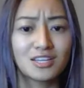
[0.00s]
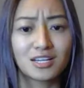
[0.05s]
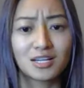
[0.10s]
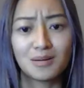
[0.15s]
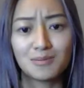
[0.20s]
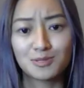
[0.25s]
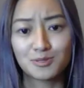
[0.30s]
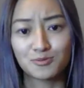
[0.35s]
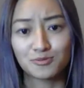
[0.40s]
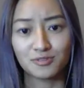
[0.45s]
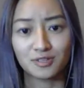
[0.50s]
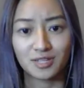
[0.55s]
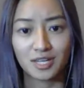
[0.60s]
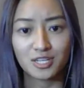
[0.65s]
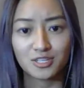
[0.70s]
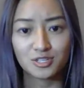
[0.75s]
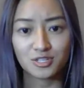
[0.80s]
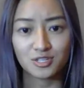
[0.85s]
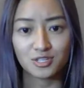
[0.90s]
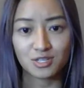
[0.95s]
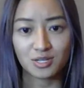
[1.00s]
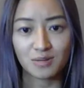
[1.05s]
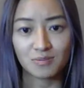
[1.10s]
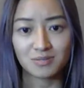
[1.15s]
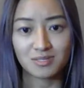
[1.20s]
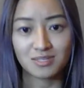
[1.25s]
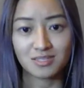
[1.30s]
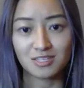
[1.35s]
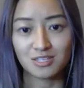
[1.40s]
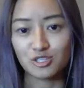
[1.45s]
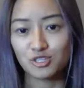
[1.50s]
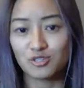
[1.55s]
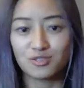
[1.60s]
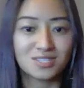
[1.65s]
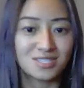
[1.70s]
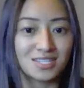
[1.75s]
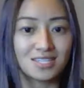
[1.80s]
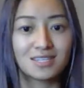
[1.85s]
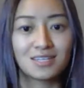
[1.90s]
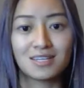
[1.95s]
that comes with relationships, the
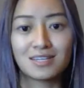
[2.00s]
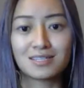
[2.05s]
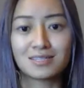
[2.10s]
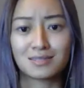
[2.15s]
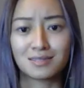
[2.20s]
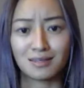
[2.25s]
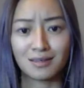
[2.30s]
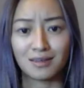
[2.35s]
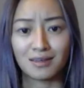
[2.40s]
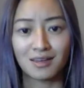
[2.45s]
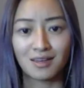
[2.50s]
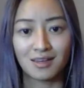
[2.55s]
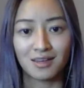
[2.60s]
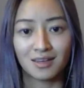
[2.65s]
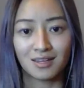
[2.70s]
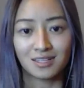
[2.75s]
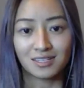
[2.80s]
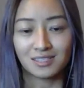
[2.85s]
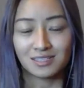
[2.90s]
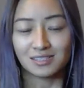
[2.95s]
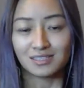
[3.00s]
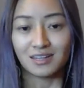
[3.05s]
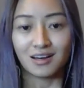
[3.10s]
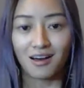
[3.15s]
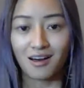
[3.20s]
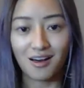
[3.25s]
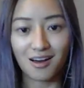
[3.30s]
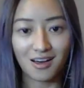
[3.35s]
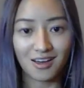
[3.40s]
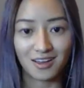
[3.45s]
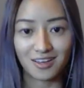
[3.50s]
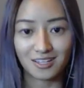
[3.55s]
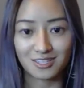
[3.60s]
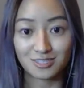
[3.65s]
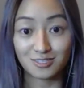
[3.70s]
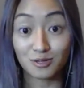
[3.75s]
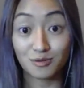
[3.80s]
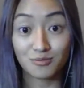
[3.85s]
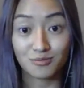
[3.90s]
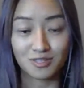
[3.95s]
juiciness, the oh,
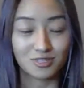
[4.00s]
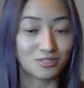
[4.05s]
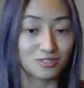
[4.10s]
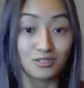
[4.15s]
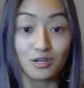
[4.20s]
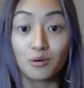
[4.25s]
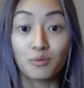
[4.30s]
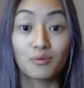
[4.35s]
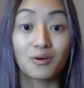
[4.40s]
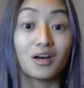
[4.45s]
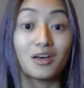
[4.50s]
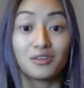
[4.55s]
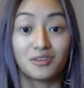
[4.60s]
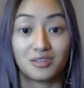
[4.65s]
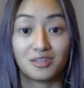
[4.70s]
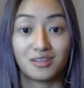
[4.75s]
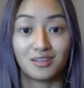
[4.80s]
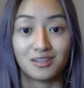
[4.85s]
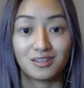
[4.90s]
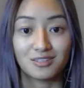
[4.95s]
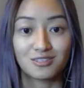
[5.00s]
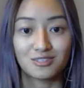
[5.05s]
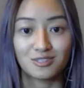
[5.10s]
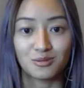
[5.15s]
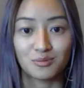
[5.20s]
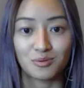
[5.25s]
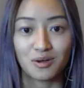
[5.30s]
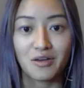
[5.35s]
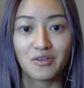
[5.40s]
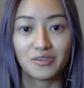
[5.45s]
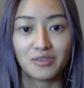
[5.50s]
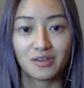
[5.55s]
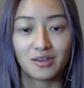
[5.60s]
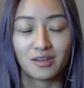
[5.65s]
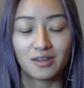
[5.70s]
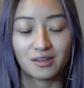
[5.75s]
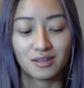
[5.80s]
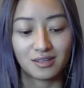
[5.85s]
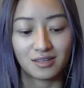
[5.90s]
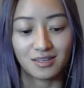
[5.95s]
it's so it's so worth it. It's so worth
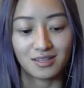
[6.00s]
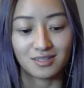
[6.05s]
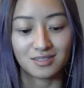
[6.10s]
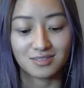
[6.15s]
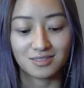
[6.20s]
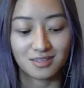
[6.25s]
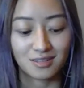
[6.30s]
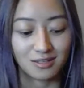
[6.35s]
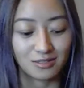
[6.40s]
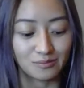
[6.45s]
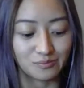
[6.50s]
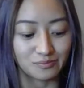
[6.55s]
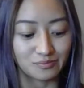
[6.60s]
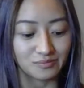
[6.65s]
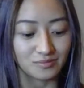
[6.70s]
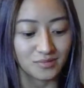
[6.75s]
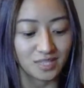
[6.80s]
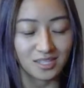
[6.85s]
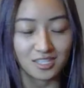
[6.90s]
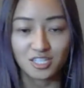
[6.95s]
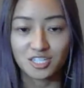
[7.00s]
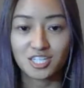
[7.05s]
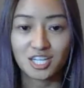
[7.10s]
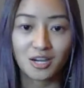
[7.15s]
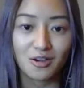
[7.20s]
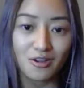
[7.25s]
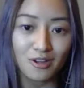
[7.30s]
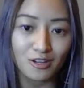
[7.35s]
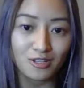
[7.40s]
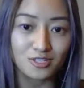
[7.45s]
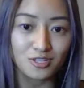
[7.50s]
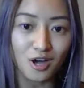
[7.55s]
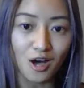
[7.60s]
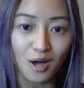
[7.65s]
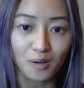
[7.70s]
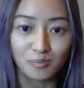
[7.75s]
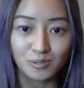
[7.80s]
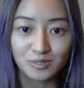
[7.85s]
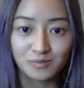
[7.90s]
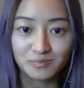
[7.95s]
it. It's um the cherry on
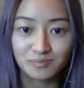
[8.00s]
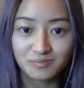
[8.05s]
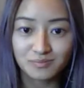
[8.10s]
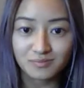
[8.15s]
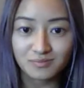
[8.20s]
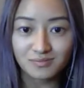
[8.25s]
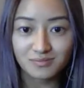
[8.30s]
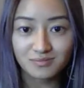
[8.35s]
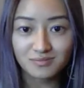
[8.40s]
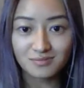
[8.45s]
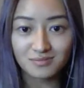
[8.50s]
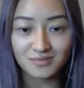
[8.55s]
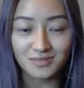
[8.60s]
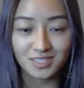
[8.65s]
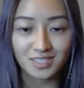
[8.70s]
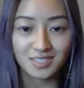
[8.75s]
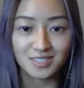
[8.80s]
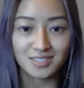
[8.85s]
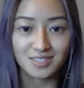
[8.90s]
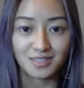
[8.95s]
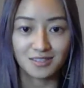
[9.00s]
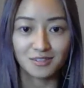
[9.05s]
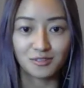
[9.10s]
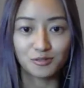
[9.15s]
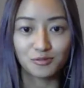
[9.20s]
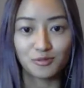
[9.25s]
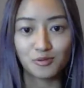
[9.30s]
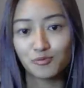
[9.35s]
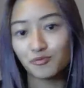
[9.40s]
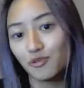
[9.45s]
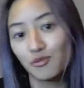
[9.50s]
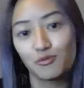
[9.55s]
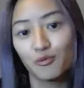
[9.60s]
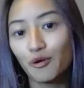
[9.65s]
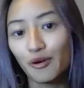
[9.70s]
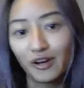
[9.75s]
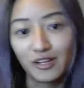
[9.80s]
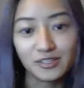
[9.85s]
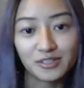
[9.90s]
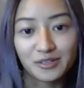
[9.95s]
top. It's a little
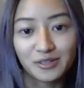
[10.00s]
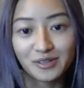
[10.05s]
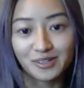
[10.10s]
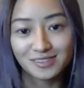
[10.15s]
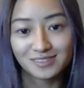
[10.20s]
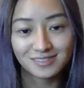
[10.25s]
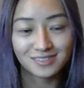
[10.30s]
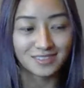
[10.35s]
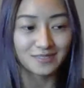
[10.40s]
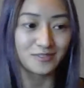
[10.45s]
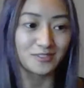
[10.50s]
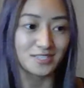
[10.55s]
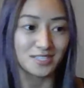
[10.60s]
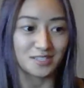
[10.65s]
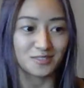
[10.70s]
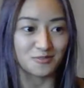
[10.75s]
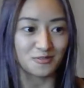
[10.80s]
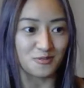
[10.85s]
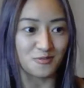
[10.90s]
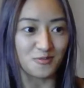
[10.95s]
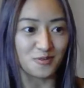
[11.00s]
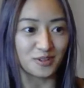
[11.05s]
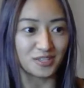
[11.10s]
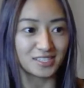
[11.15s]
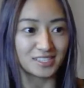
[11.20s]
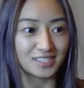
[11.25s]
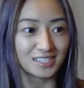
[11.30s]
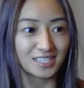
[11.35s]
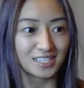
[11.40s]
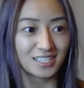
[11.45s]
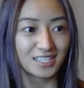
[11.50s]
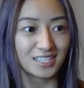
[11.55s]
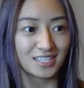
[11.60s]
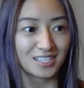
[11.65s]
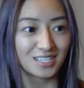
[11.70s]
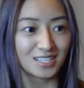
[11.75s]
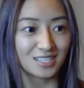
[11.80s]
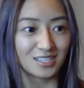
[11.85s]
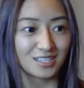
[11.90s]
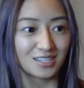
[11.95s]
reward, you know, it feels like a reward
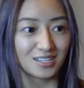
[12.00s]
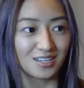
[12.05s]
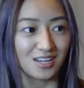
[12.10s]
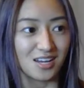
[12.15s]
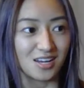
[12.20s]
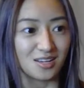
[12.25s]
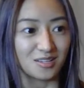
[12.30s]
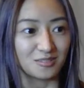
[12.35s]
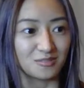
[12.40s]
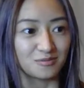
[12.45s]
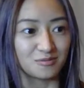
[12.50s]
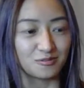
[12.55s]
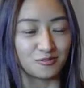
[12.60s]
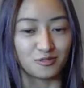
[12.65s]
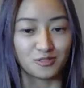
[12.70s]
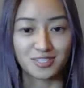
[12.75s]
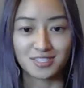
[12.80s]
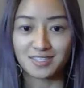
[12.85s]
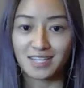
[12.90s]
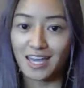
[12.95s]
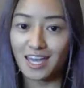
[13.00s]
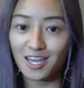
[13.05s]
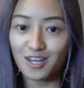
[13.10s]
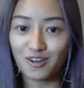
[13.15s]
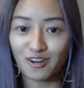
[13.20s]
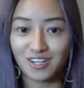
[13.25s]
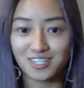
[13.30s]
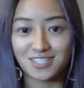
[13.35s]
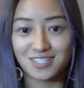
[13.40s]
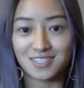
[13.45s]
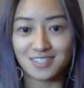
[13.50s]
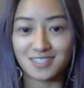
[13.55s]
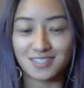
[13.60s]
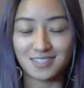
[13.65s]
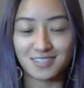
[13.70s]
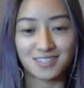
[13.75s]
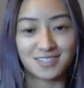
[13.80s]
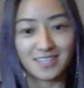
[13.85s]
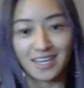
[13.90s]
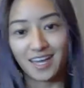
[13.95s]
um, for staying conscious
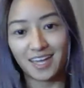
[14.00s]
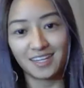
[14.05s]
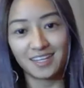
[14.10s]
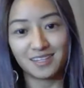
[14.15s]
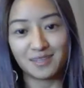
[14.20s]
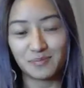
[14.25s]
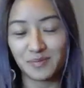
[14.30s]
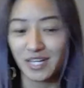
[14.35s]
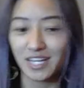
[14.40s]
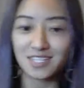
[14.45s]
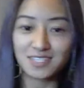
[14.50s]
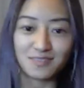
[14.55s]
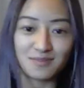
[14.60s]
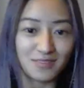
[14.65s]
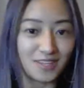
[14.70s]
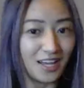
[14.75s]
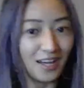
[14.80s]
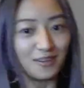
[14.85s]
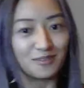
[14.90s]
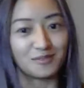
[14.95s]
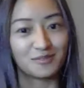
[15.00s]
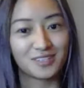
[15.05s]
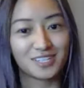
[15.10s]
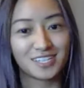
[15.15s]
and staying in the place of love.